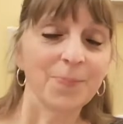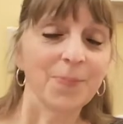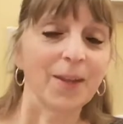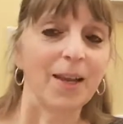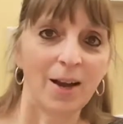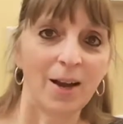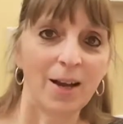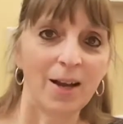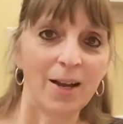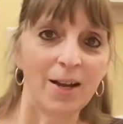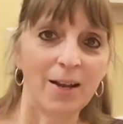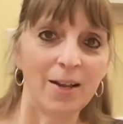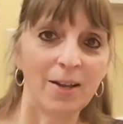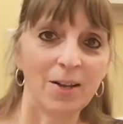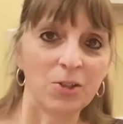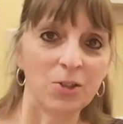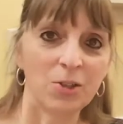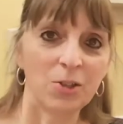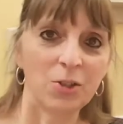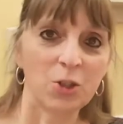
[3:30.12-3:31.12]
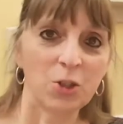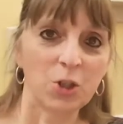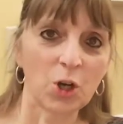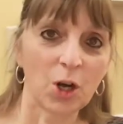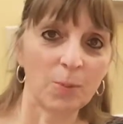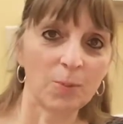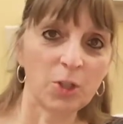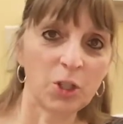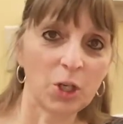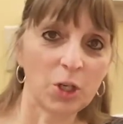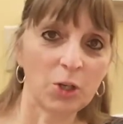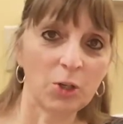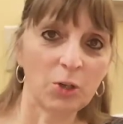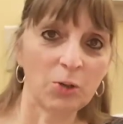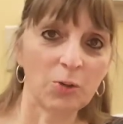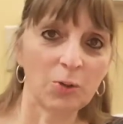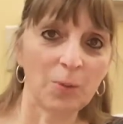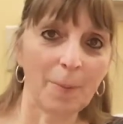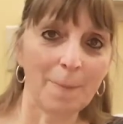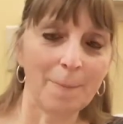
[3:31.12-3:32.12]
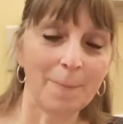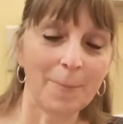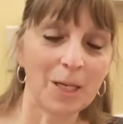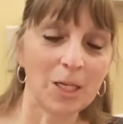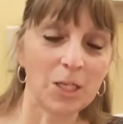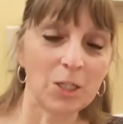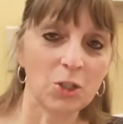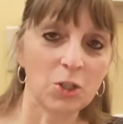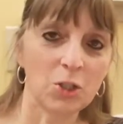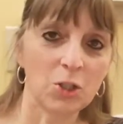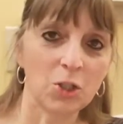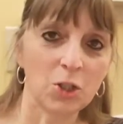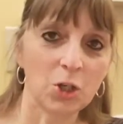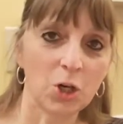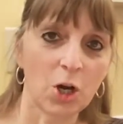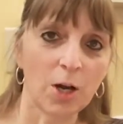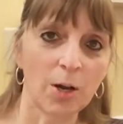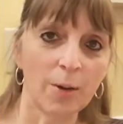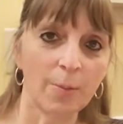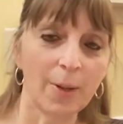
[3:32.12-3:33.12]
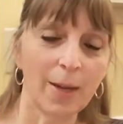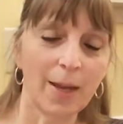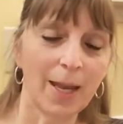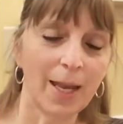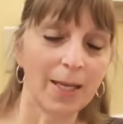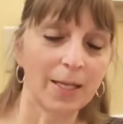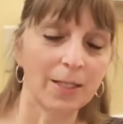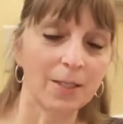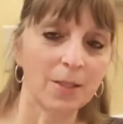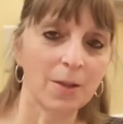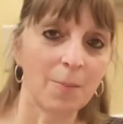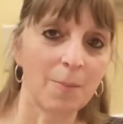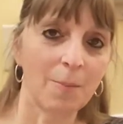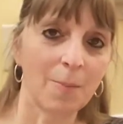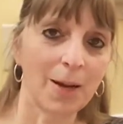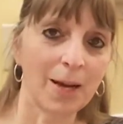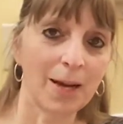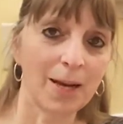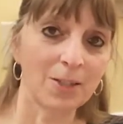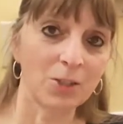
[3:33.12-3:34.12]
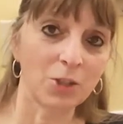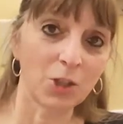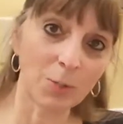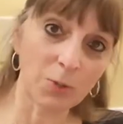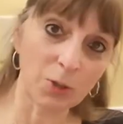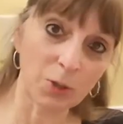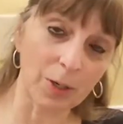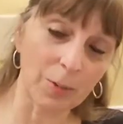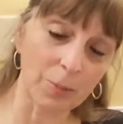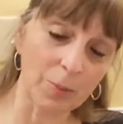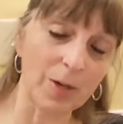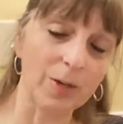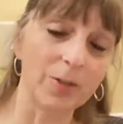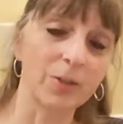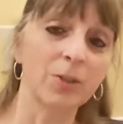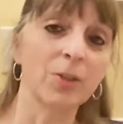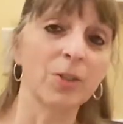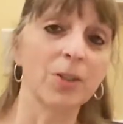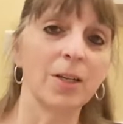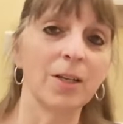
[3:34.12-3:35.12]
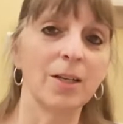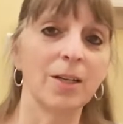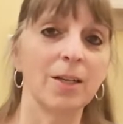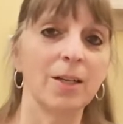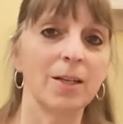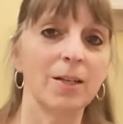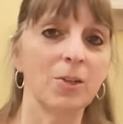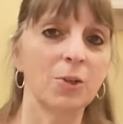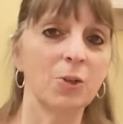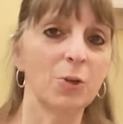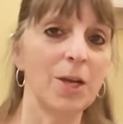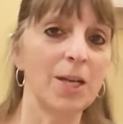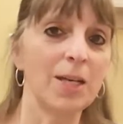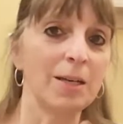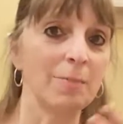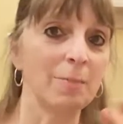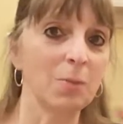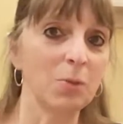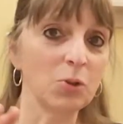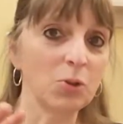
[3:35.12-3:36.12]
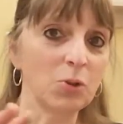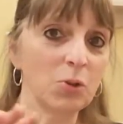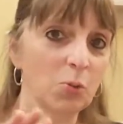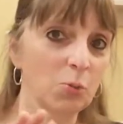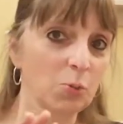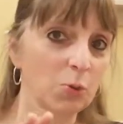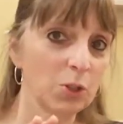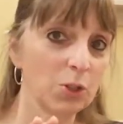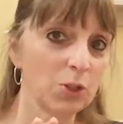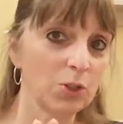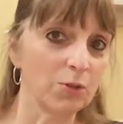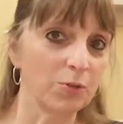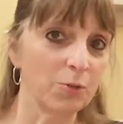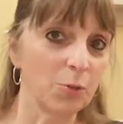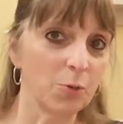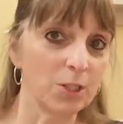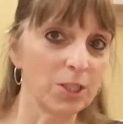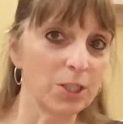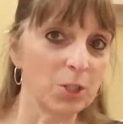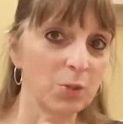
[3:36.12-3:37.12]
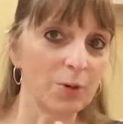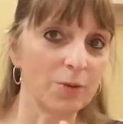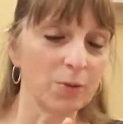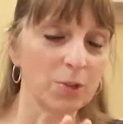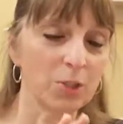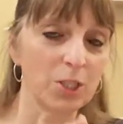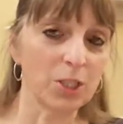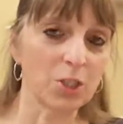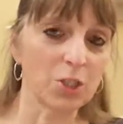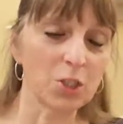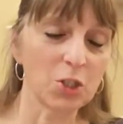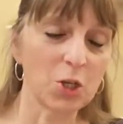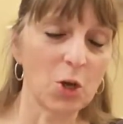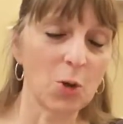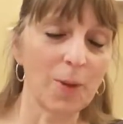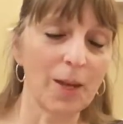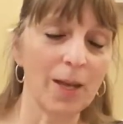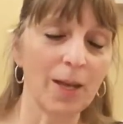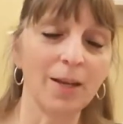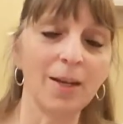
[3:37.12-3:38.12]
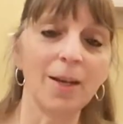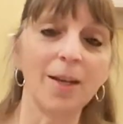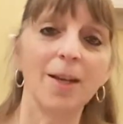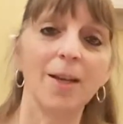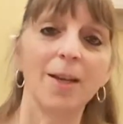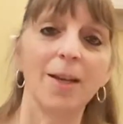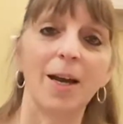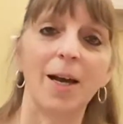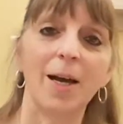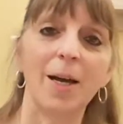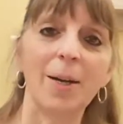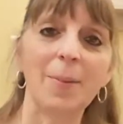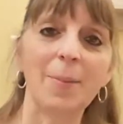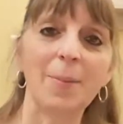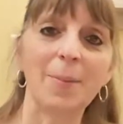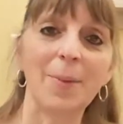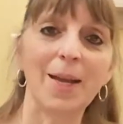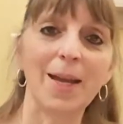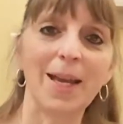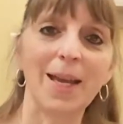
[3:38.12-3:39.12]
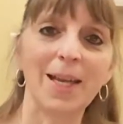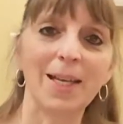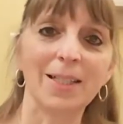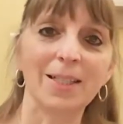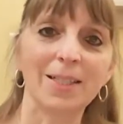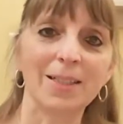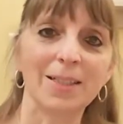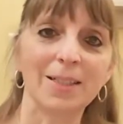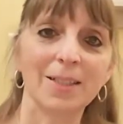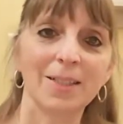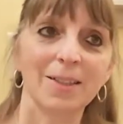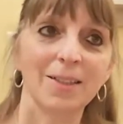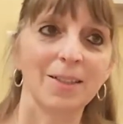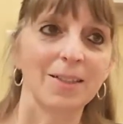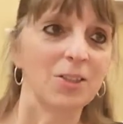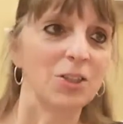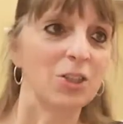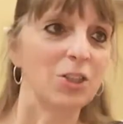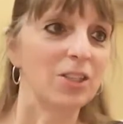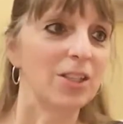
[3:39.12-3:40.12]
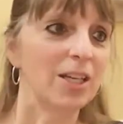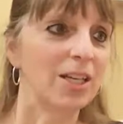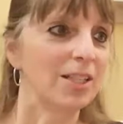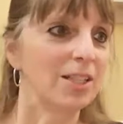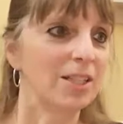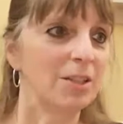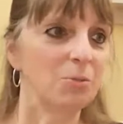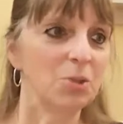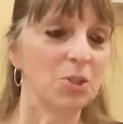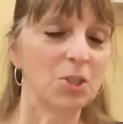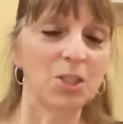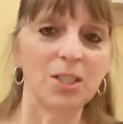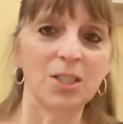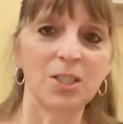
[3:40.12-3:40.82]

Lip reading: I job shared my job, and my job sharing partner created most of the words for "Did you ever see a snowman?" And he was,